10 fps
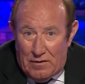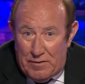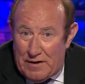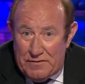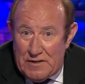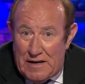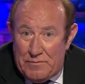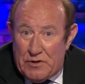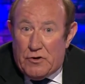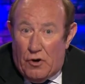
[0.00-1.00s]
or whatever
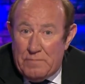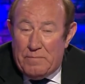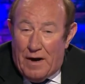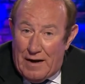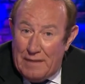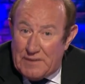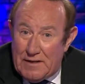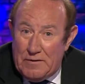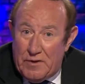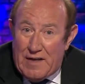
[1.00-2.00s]
name you're going by, I'm
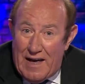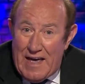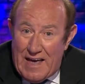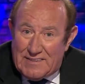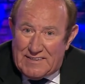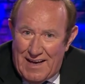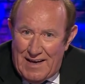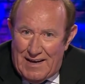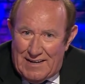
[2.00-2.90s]
sticking with IS,